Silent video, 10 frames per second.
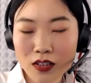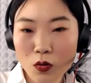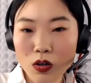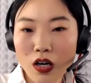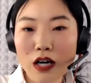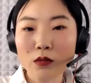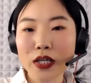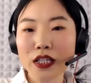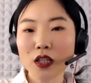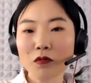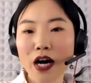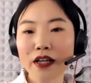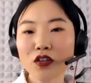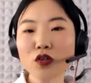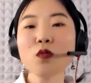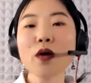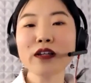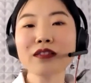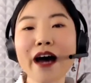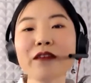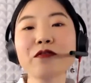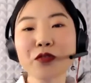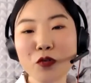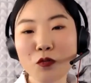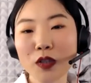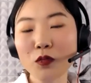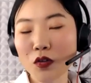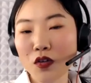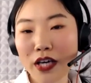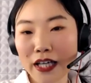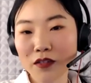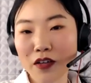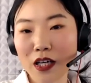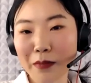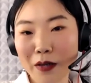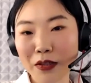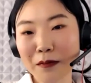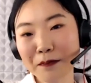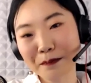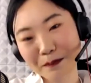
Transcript: or we need to find a new way to dive through? What do you guys think about it?